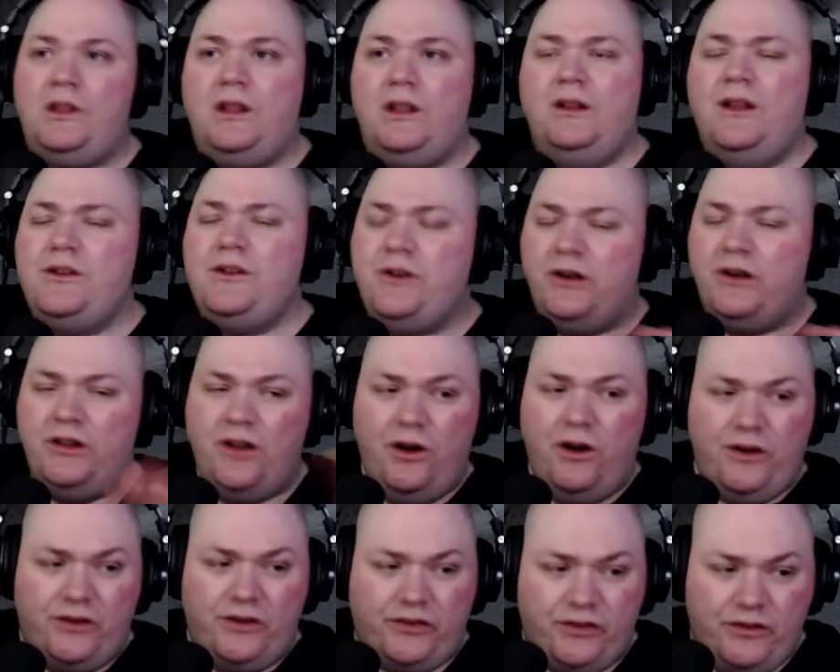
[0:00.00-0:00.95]
Now you're going to
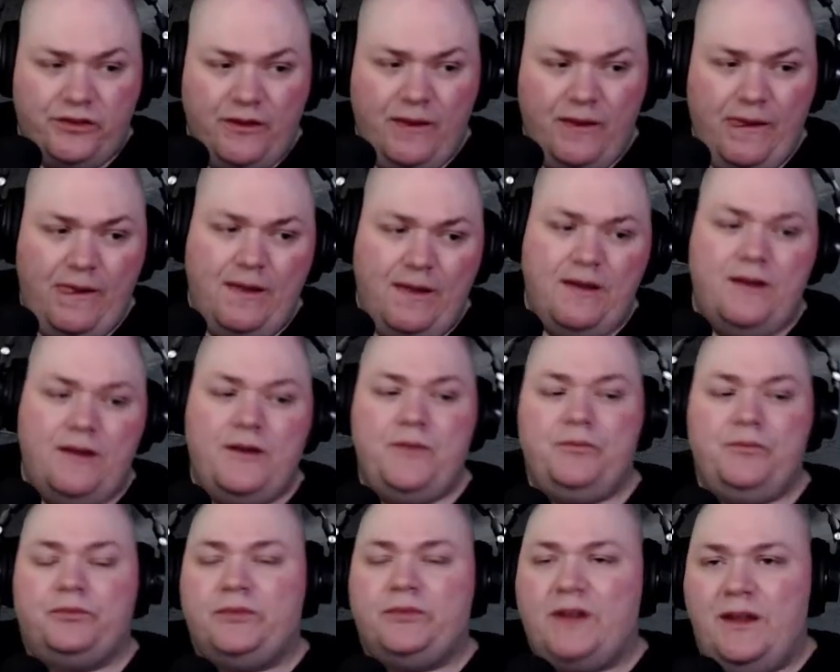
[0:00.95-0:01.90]
notice
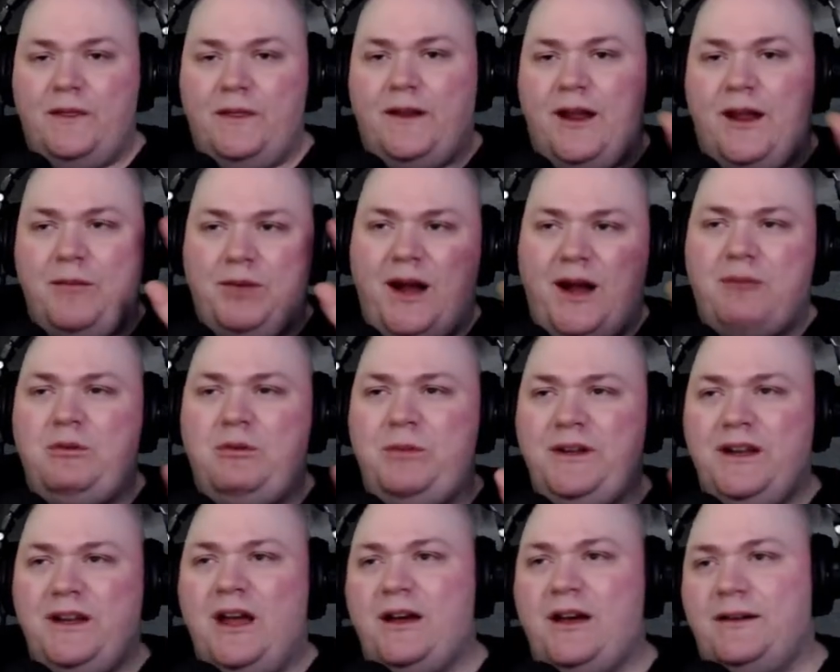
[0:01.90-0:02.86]
that I'm probably
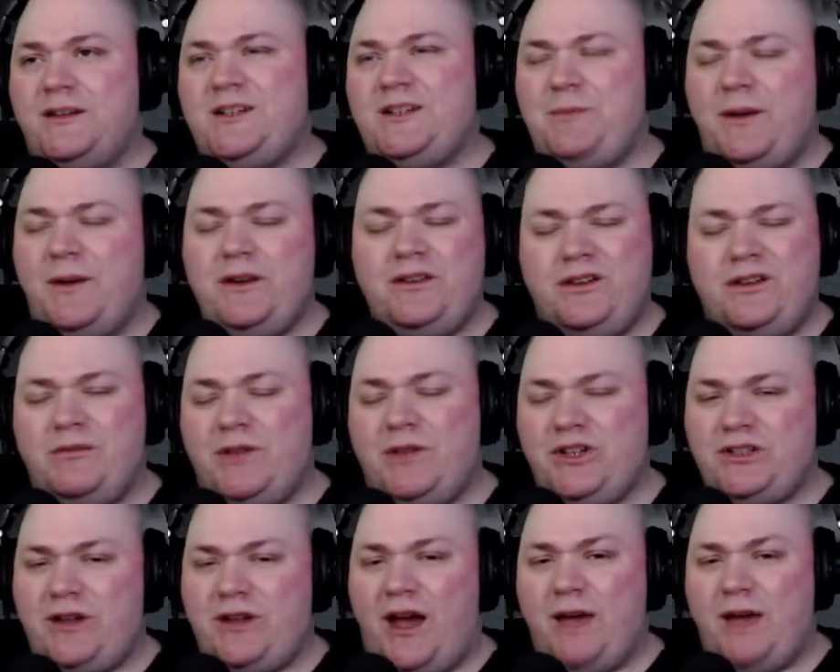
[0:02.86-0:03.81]
not going to spend too
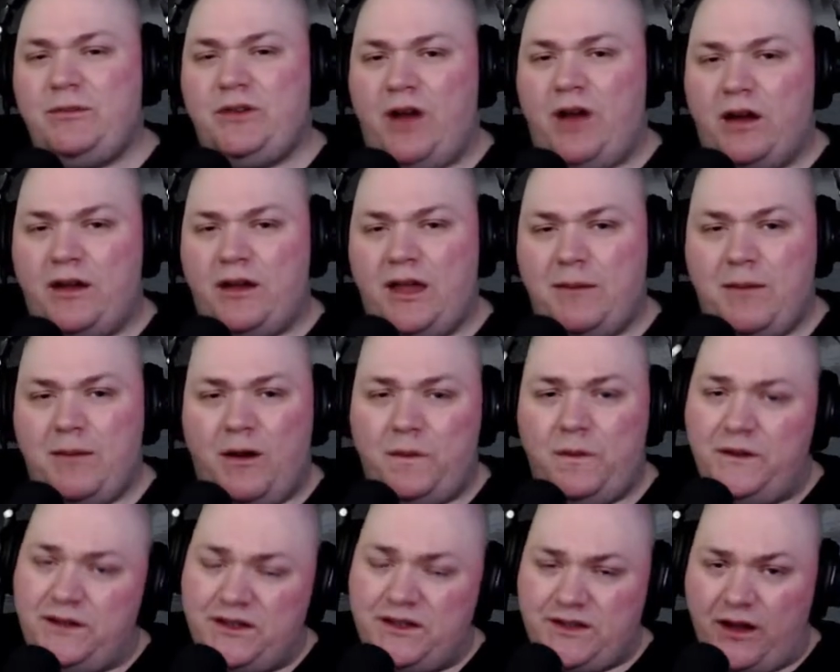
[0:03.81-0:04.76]
much time talking about
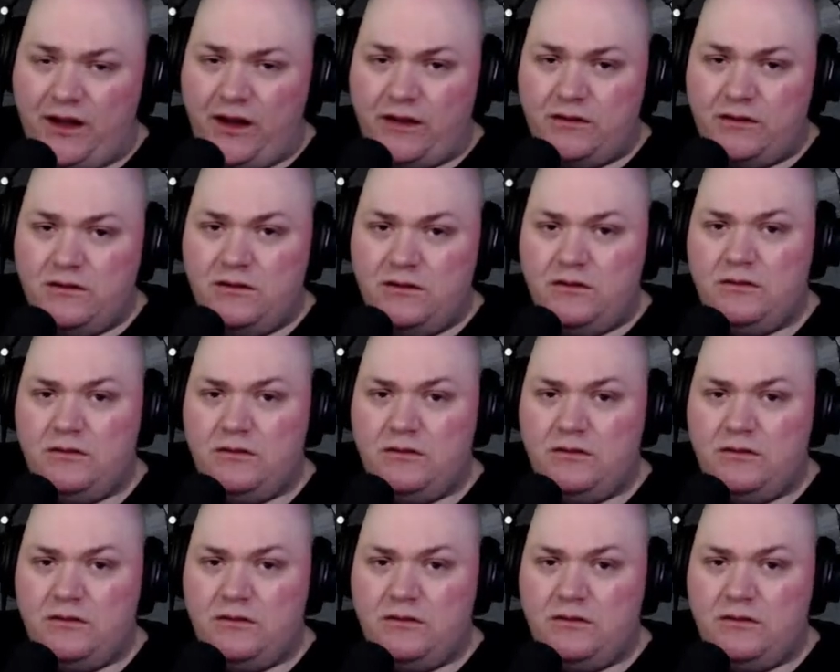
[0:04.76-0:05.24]
the design